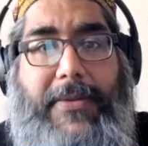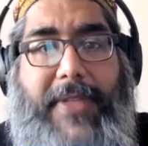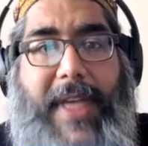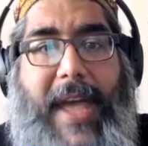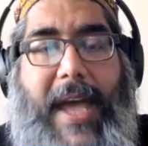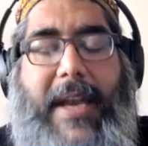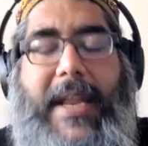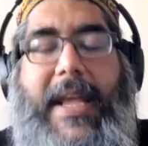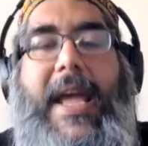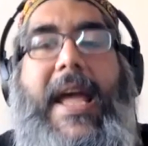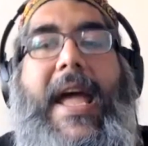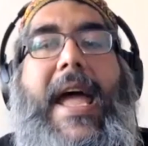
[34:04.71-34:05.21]

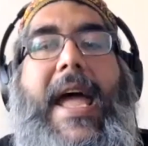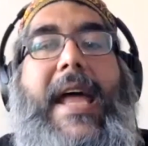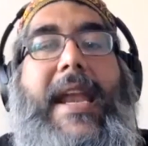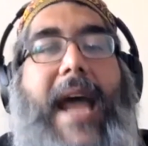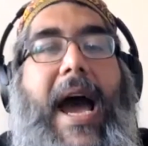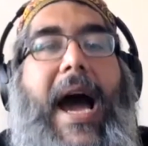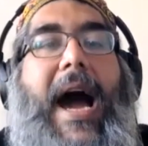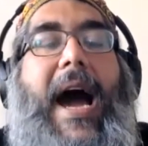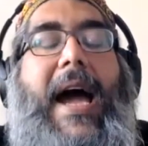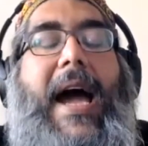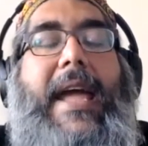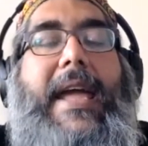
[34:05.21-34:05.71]
that. And
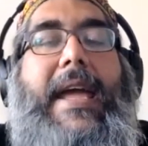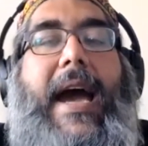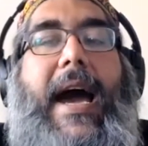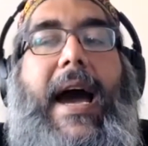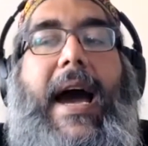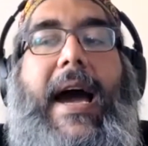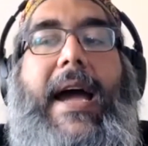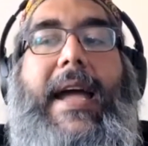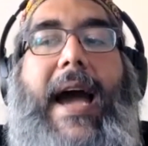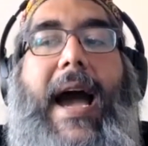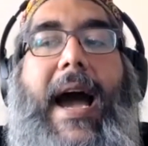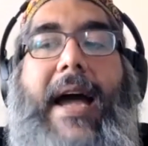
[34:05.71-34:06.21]

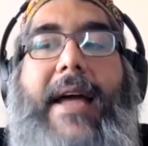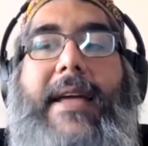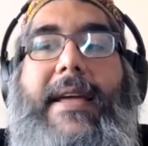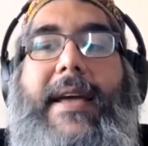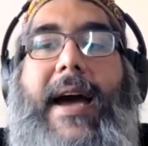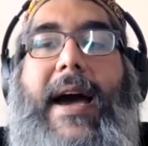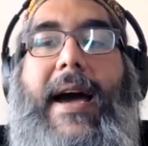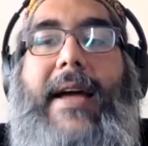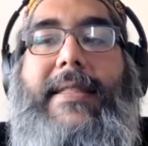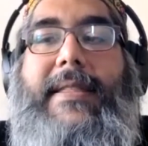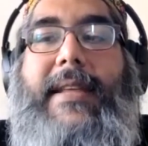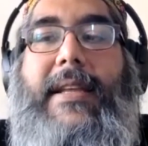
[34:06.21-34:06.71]
I
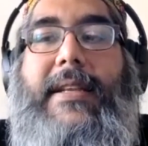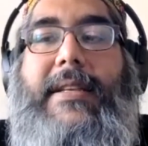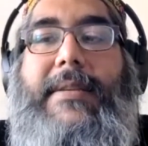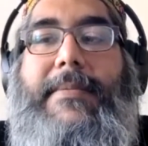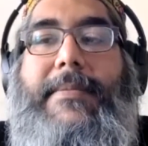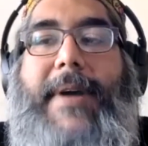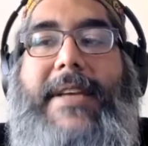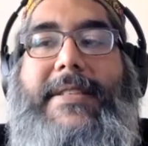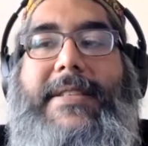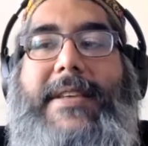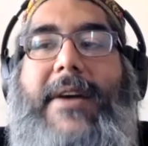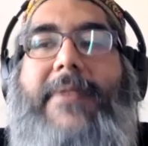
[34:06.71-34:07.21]
think to
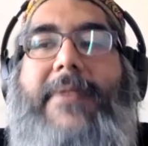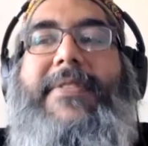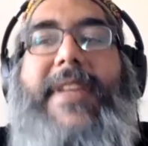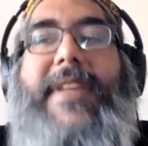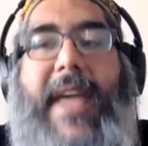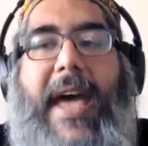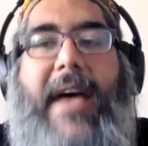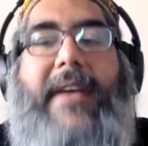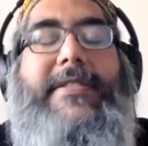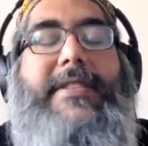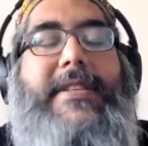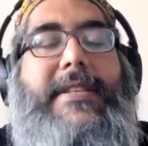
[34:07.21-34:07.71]
myself,
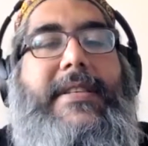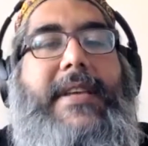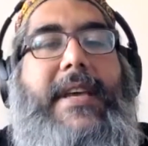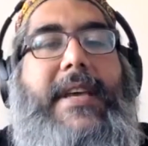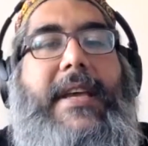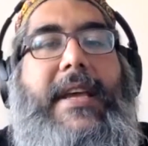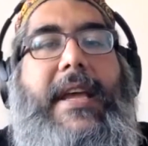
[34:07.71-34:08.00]
yes,